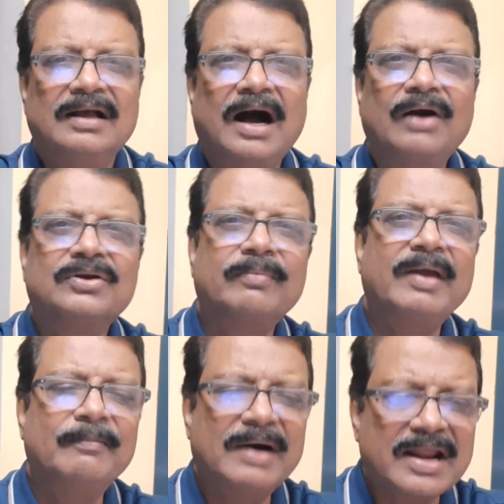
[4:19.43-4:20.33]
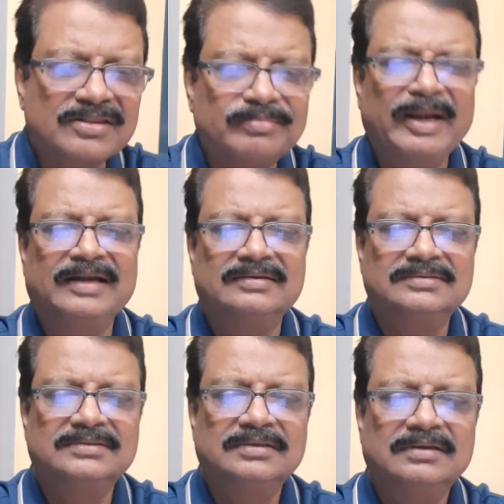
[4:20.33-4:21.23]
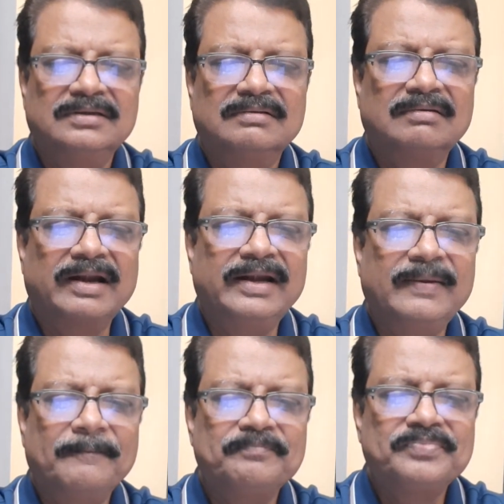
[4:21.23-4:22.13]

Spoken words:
out of embarrassment, right?